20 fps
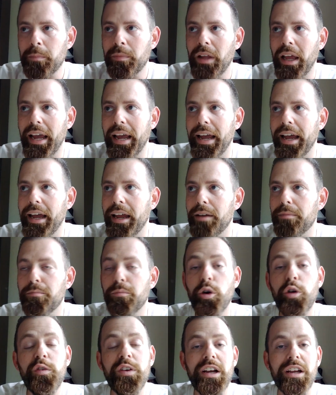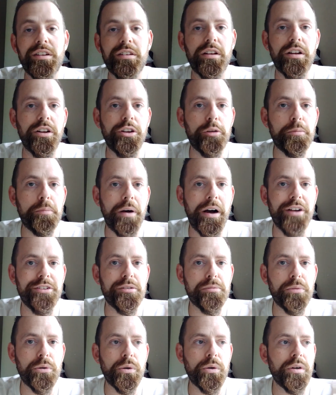and moving as little as
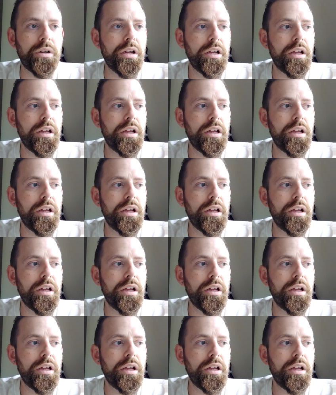possible,